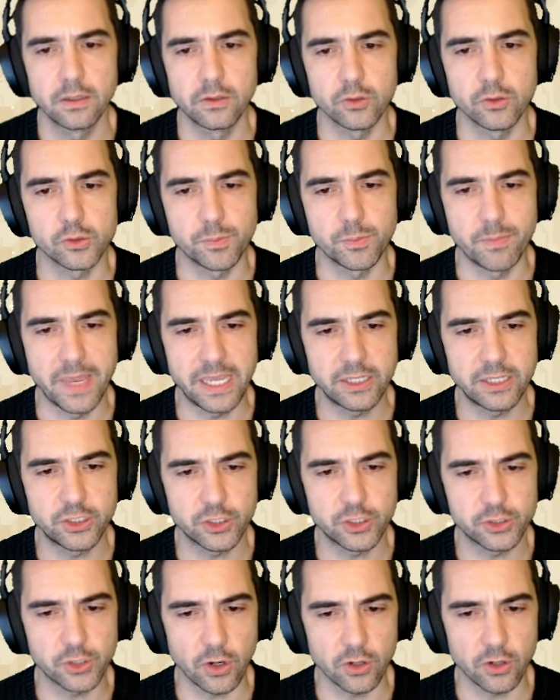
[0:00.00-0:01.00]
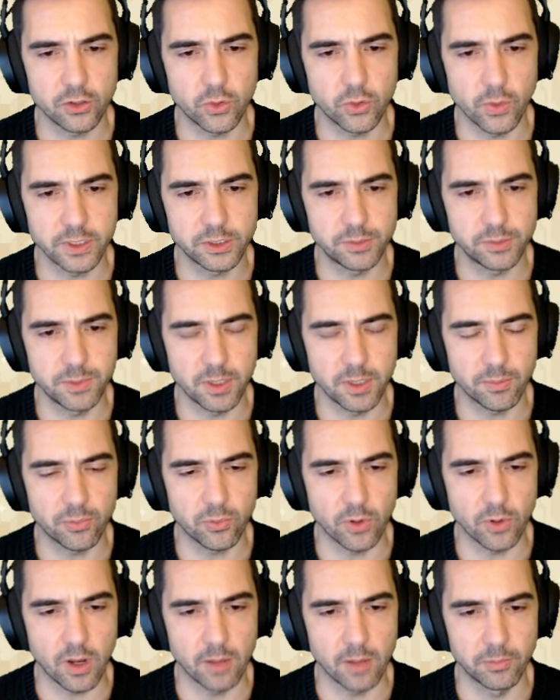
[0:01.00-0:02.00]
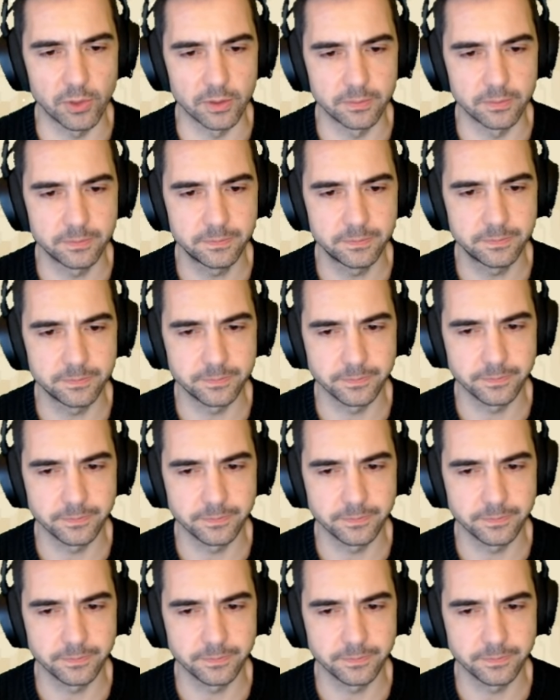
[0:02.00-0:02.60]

Those mages are going to be a problem.